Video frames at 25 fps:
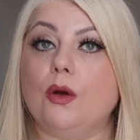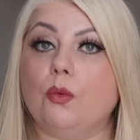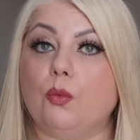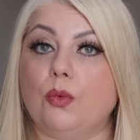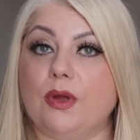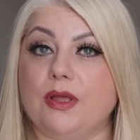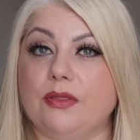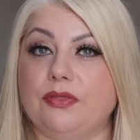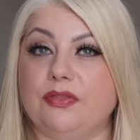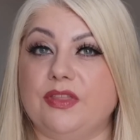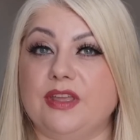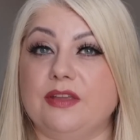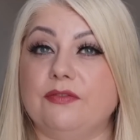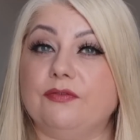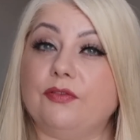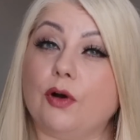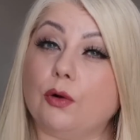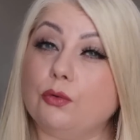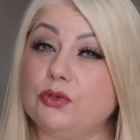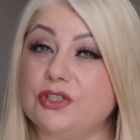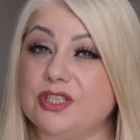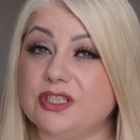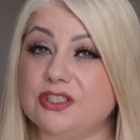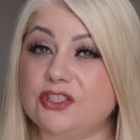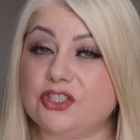with the
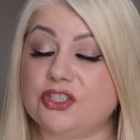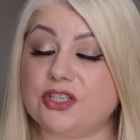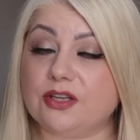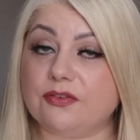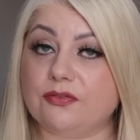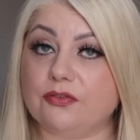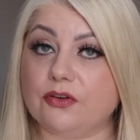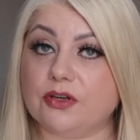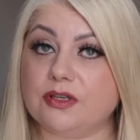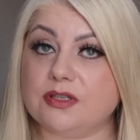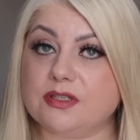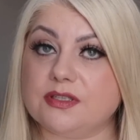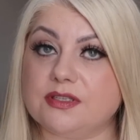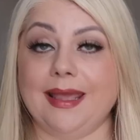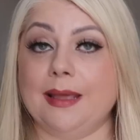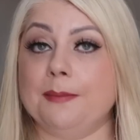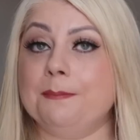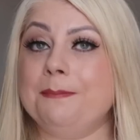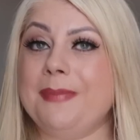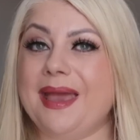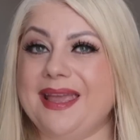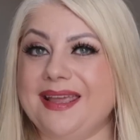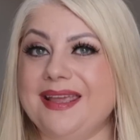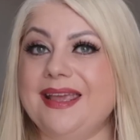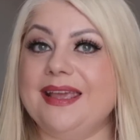voltage difference. It
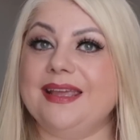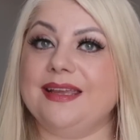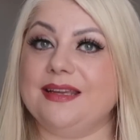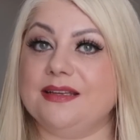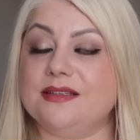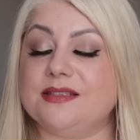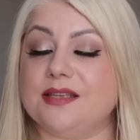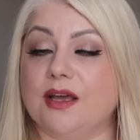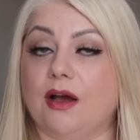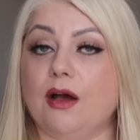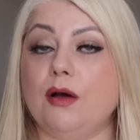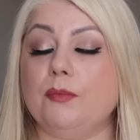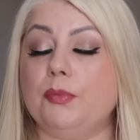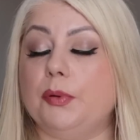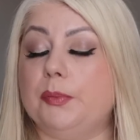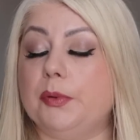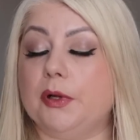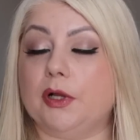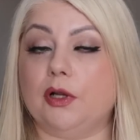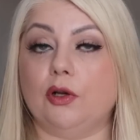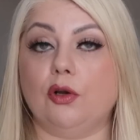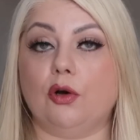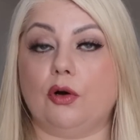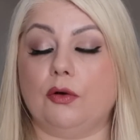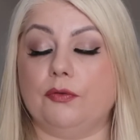may heat up,
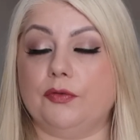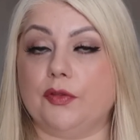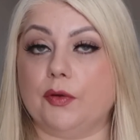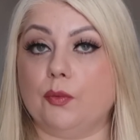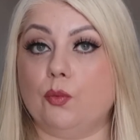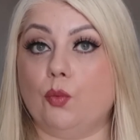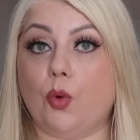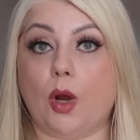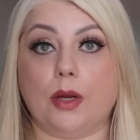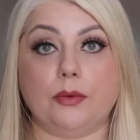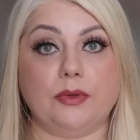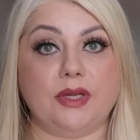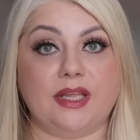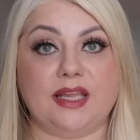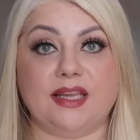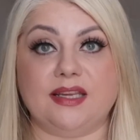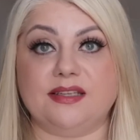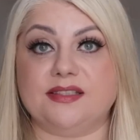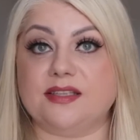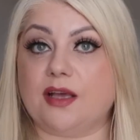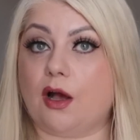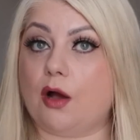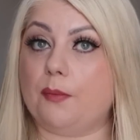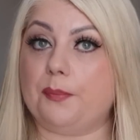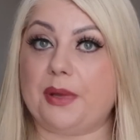but a lot of them won't
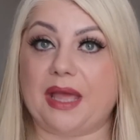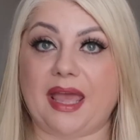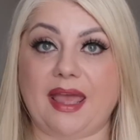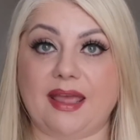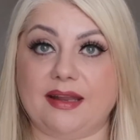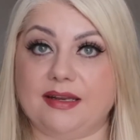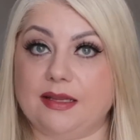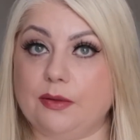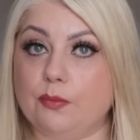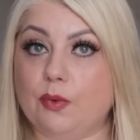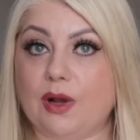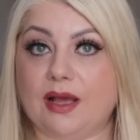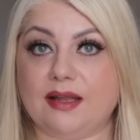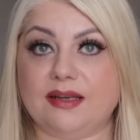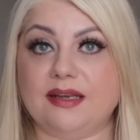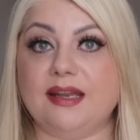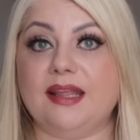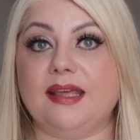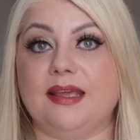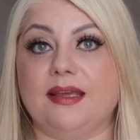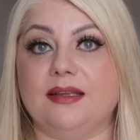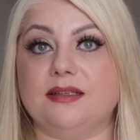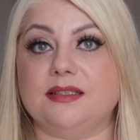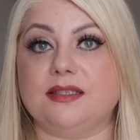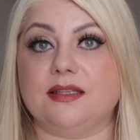heat up anywhere
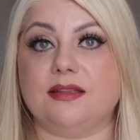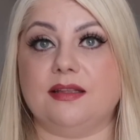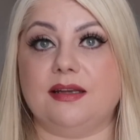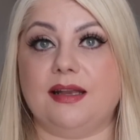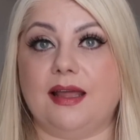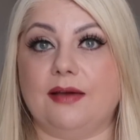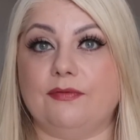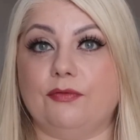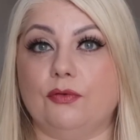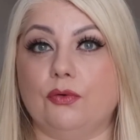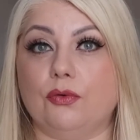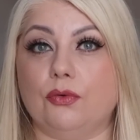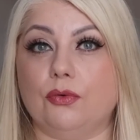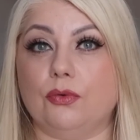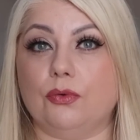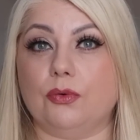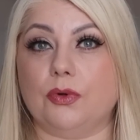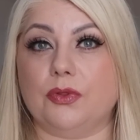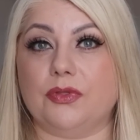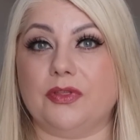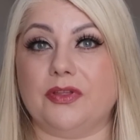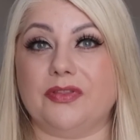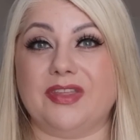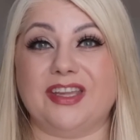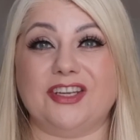near to the level
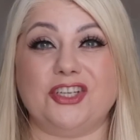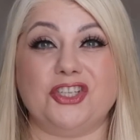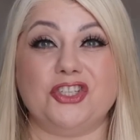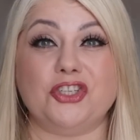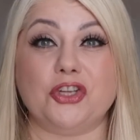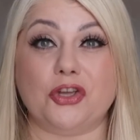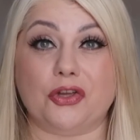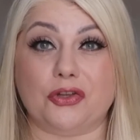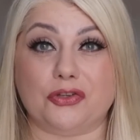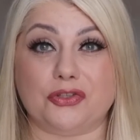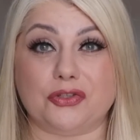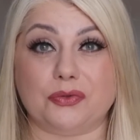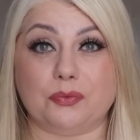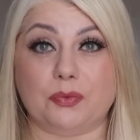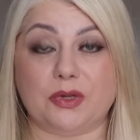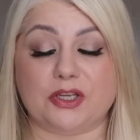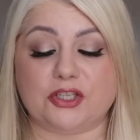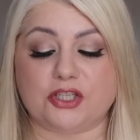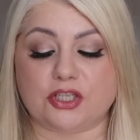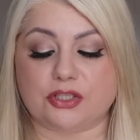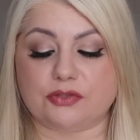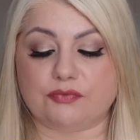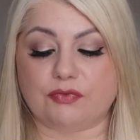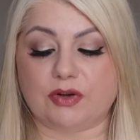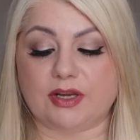that they should,
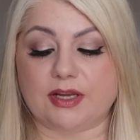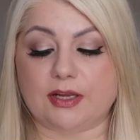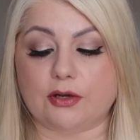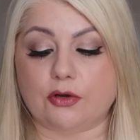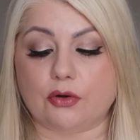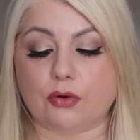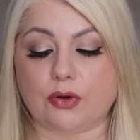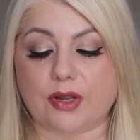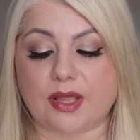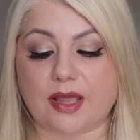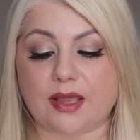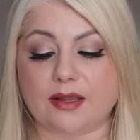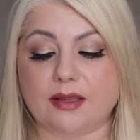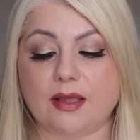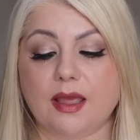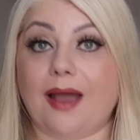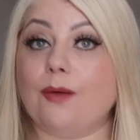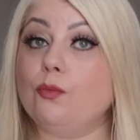which is really annoying.